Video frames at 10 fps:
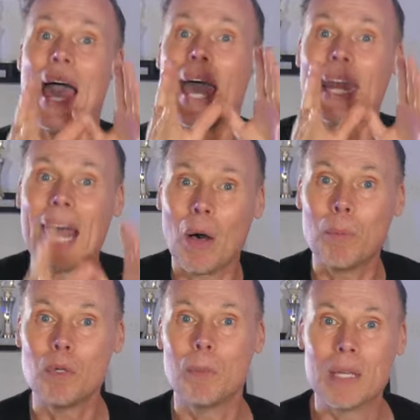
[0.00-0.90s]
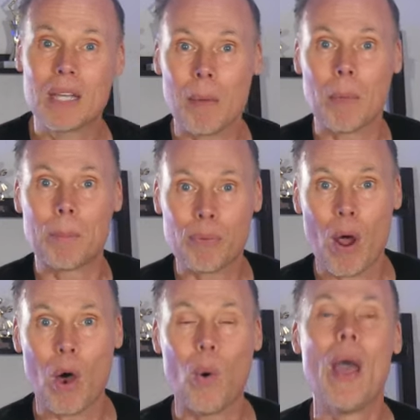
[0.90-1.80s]
and help you become a
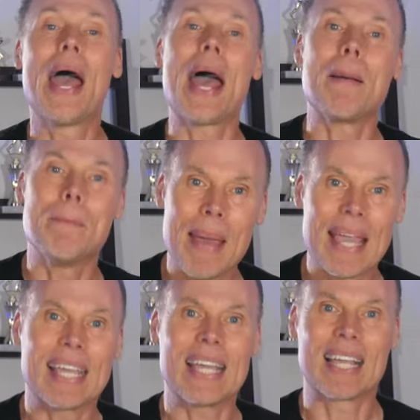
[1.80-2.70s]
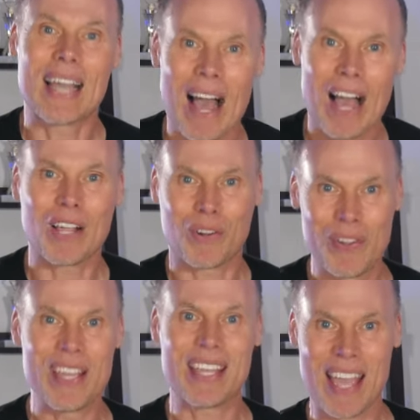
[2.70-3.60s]
pro at making
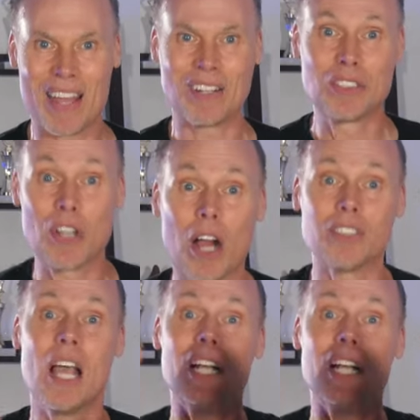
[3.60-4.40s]
concrete candle jars.